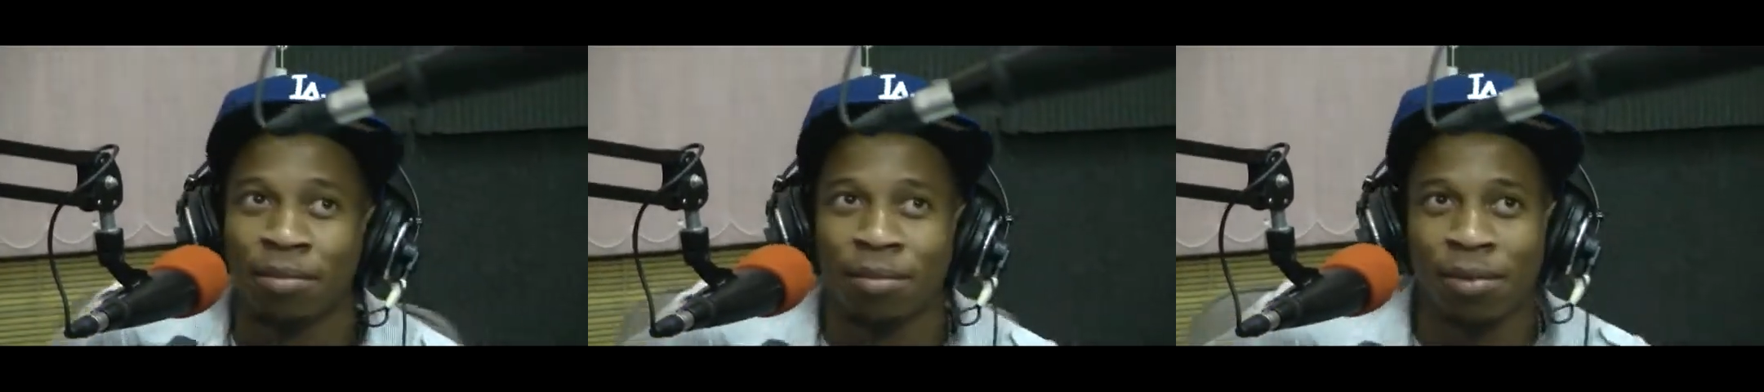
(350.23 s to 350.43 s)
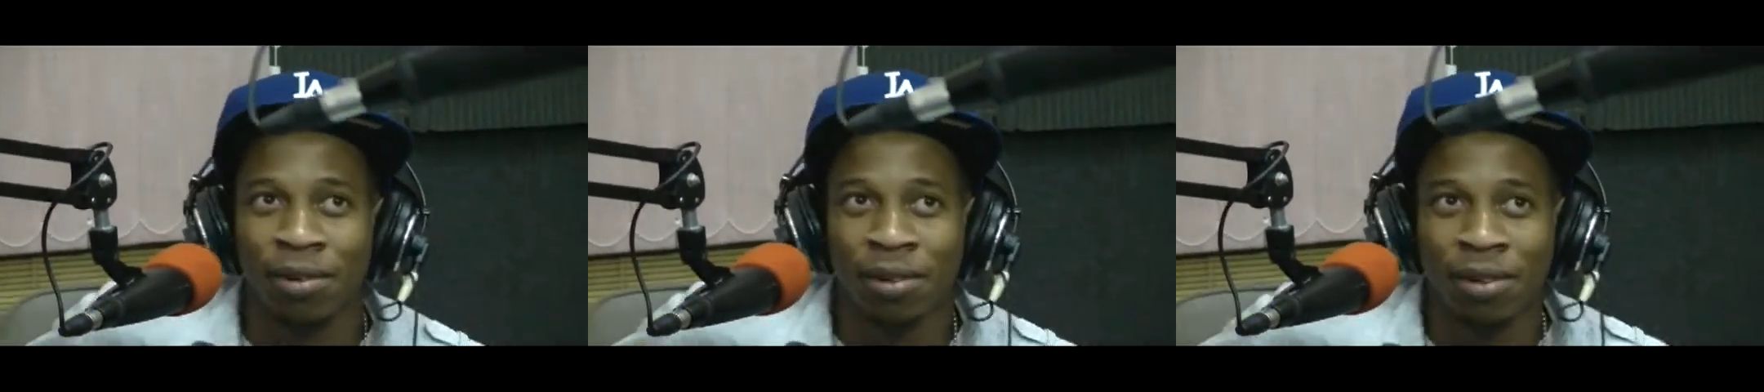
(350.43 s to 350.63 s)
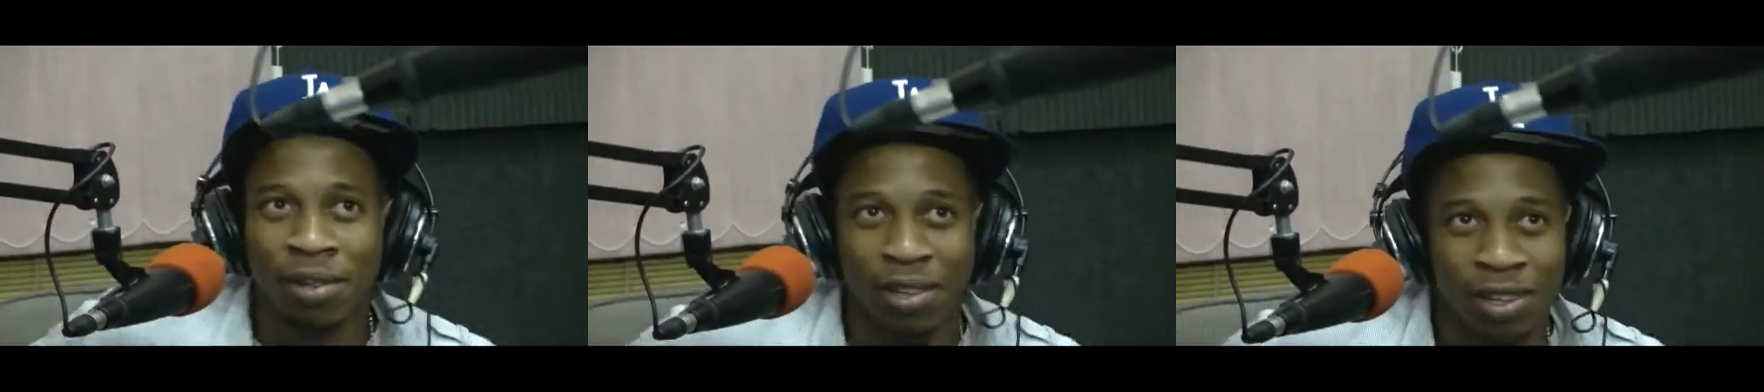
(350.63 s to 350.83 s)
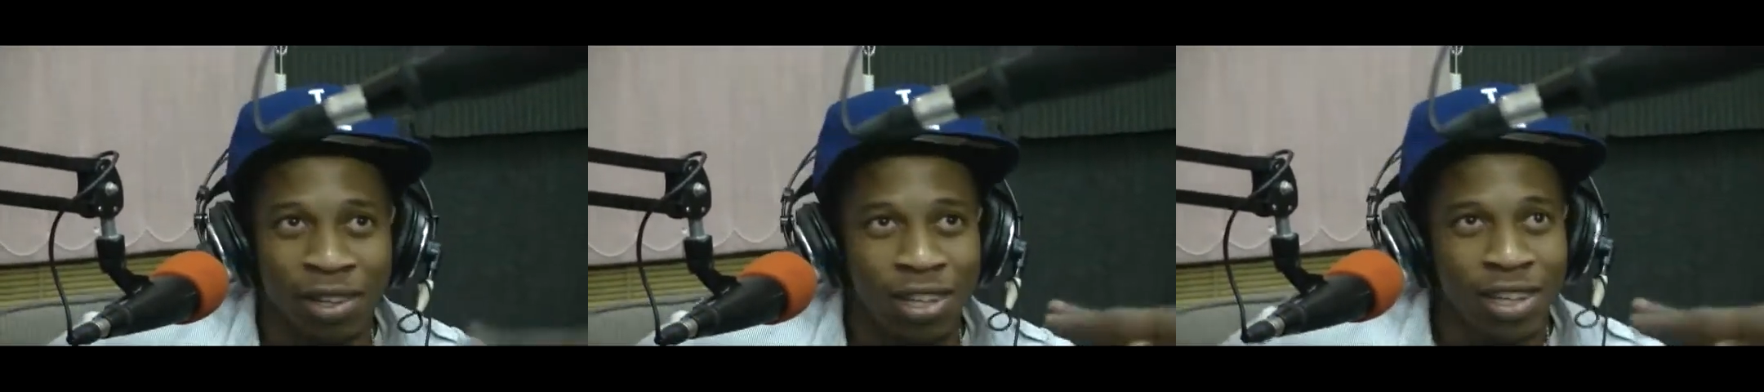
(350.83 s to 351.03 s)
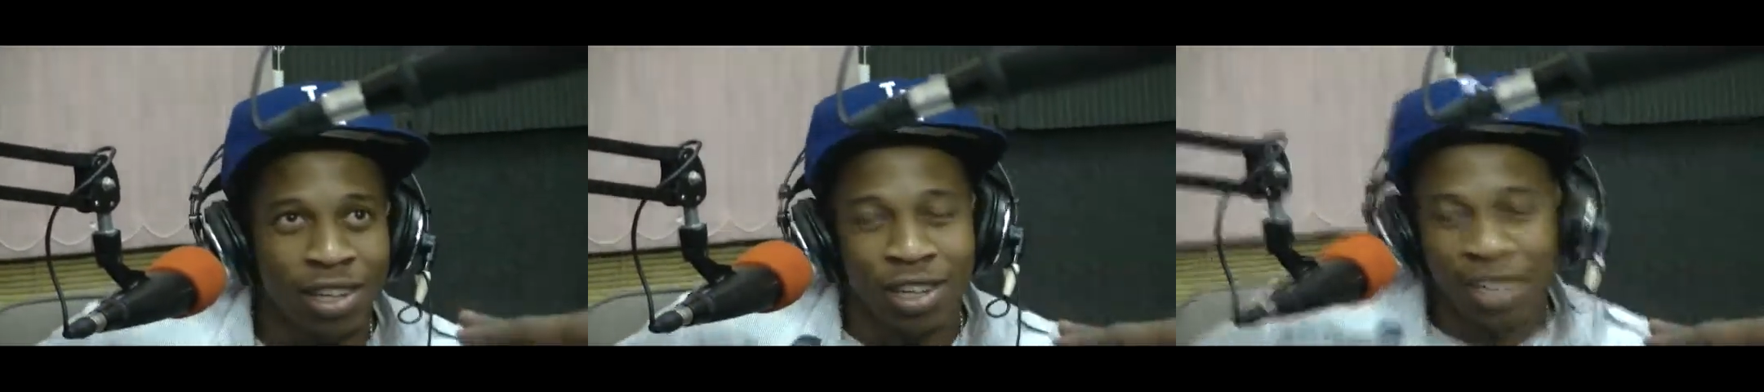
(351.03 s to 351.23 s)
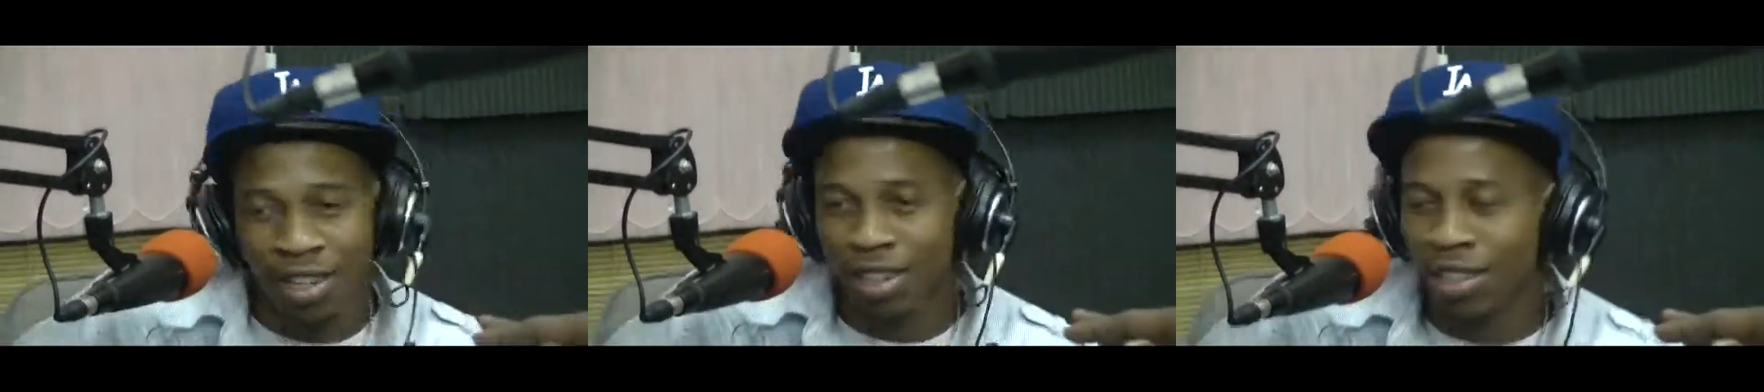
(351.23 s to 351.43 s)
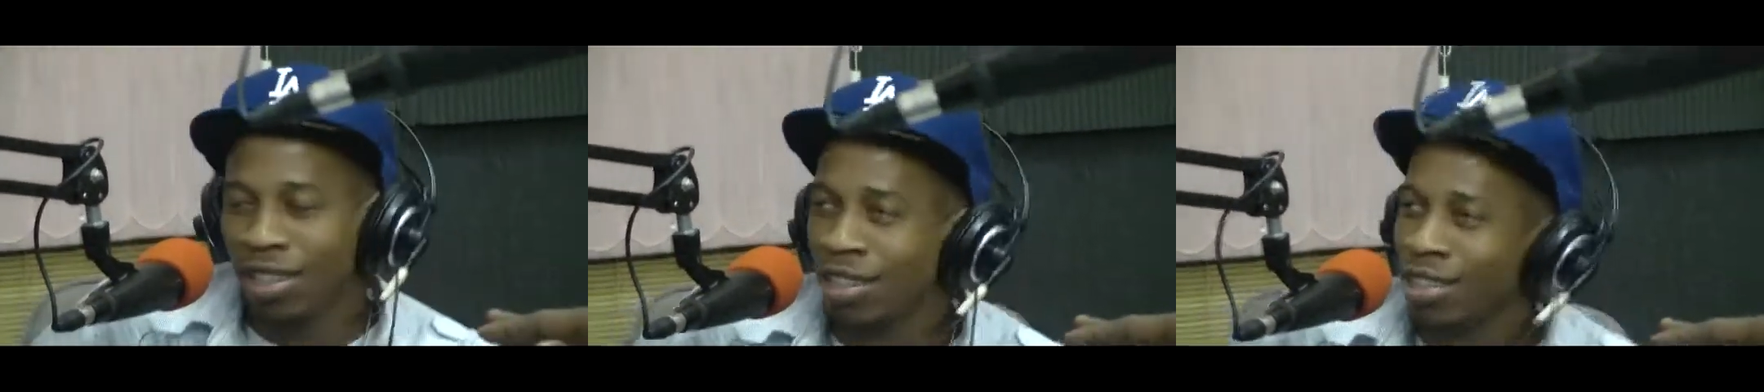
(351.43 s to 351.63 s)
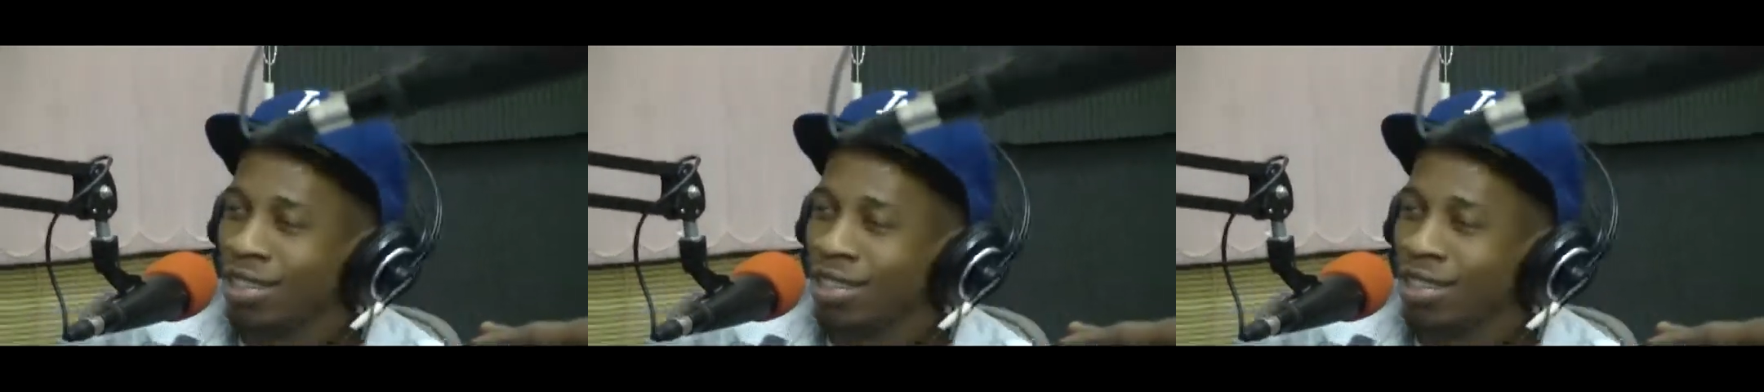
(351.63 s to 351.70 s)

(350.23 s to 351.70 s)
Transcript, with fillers: I get crazy love from you, take